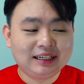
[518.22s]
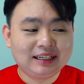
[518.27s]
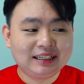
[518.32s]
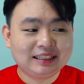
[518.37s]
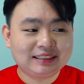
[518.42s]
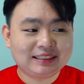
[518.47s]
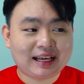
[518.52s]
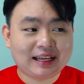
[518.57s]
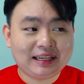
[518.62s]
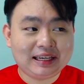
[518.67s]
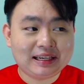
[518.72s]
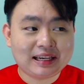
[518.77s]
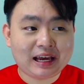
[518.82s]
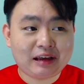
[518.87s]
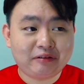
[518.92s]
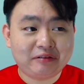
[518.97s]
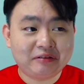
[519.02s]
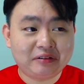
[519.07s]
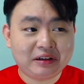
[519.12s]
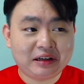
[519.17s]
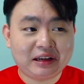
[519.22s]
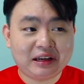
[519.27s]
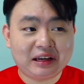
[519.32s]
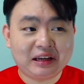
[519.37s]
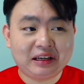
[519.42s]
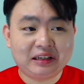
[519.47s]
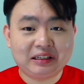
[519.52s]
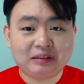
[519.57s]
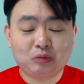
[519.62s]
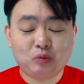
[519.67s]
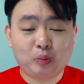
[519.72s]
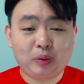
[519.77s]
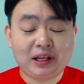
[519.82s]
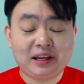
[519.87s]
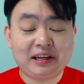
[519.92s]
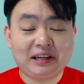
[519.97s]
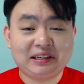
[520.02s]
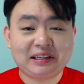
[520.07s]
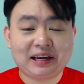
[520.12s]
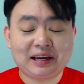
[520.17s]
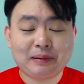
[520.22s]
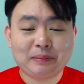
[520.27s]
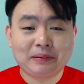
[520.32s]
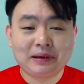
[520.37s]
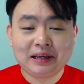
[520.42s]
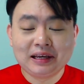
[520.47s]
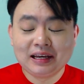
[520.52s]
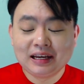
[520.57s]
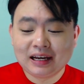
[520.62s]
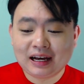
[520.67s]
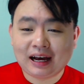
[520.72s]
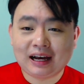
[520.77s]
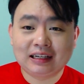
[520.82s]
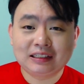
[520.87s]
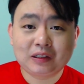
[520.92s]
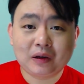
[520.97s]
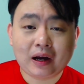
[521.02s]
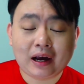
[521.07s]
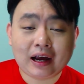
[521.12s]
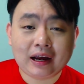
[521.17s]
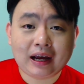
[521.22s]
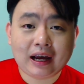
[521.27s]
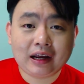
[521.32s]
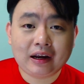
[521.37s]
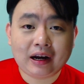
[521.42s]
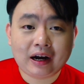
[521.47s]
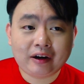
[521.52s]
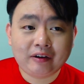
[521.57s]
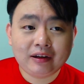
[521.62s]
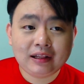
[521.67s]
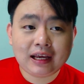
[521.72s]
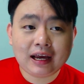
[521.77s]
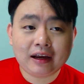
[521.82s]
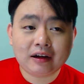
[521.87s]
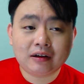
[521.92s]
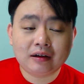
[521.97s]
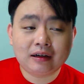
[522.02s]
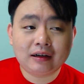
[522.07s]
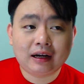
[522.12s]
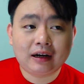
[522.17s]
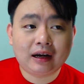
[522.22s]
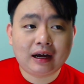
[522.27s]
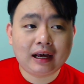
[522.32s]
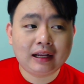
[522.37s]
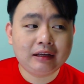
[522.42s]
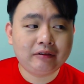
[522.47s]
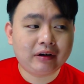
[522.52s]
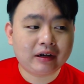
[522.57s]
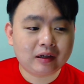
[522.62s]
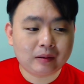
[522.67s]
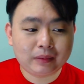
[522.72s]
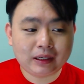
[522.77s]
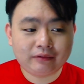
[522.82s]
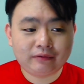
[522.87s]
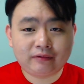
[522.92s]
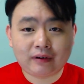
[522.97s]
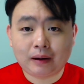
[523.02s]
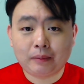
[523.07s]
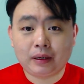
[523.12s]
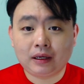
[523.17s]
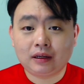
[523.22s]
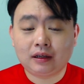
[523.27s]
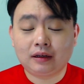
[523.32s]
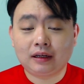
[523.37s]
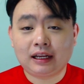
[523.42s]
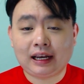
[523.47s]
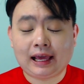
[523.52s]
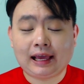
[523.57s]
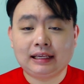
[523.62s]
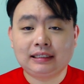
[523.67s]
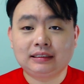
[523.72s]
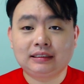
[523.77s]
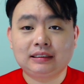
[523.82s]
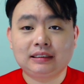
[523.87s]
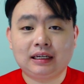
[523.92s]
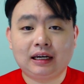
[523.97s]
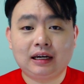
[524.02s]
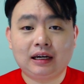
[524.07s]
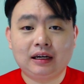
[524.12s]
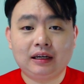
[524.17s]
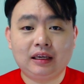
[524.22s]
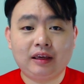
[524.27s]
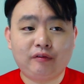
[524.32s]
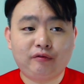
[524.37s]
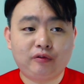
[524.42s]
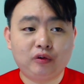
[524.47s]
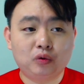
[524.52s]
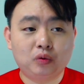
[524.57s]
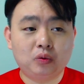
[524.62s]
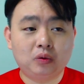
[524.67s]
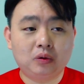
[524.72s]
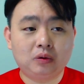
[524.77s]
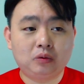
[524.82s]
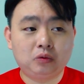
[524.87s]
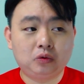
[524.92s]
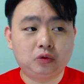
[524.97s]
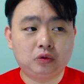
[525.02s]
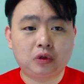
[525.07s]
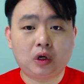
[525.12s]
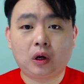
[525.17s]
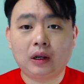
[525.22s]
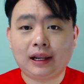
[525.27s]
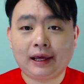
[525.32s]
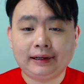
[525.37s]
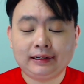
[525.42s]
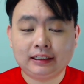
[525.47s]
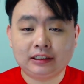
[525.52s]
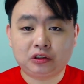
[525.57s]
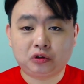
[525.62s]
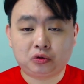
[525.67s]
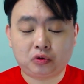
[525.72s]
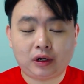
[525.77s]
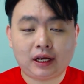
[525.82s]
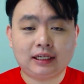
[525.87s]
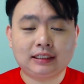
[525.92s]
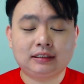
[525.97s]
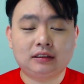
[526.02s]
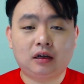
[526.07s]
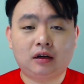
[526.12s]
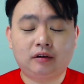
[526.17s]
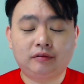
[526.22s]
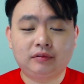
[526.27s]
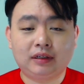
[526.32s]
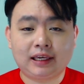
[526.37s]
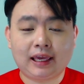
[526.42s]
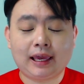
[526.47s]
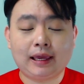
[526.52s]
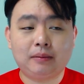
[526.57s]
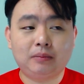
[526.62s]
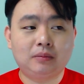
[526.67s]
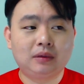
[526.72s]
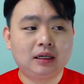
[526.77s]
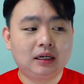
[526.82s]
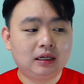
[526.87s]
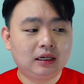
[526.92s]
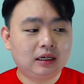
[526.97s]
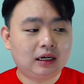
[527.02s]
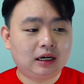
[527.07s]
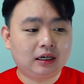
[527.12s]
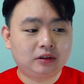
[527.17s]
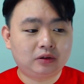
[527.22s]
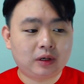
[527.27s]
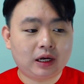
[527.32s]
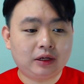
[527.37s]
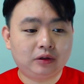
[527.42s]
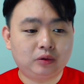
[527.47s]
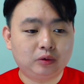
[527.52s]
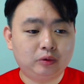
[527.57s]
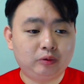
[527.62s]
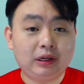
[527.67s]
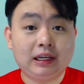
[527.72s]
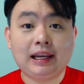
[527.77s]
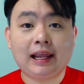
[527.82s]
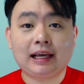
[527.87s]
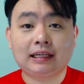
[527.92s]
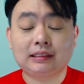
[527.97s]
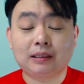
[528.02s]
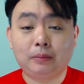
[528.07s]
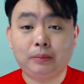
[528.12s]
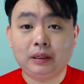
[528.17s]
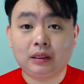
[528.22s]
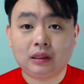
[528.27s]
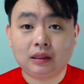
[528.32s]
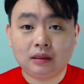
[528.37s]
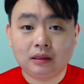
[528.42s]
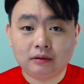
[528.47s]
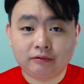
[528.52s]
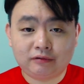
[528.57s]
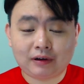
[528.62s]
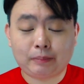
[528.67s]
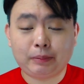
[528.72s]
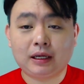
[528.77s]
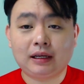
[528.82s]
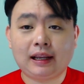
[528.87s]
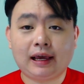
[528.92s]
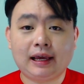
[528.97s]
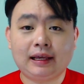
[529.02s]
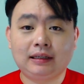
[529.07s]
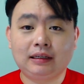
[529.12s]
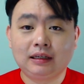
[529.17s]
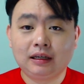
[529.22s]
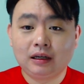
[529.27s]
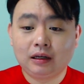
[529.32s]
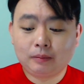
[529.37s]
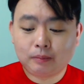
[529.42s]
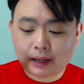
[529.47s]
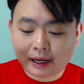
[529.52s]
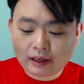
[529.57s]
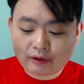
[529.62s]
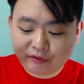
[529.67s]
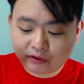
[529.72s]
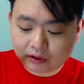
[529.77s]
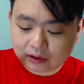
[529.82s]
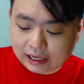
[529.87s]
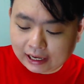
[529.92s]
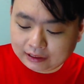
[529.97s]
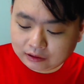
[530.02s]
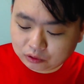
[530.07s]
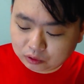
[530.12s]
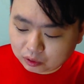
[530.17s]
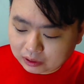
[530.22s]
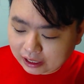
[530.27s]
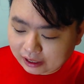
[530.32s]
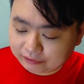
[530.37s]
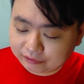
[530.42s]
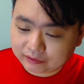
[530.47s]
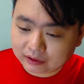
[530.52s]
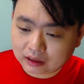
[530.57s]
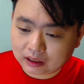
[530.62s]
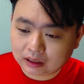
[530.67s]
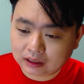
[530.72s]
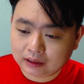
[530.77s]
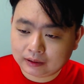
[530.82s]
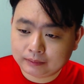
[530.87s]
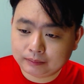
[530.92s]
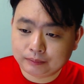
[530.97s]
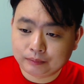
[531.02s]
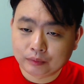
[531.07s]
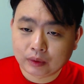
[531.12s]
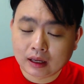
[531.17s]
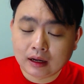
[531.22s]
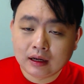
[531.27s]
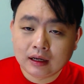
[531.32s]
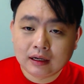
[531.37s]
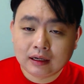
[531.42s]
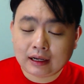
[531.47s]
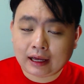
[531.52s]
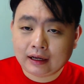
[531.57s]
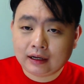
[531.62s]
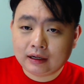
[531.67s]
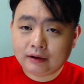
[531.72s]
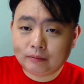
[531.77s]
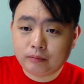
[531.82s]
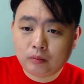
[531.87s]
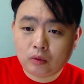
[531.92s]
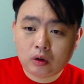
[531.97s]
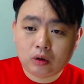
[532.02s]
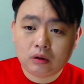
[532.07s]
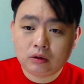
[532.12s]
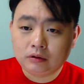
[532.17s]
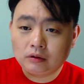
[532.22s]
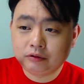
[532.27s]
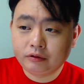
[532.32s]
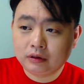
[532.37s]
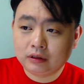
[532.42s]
study life and playing time. So I really highly recommend farming clans. If you do not like the stress of the game, try to relax a bit, farming clan. But if you like to have like a more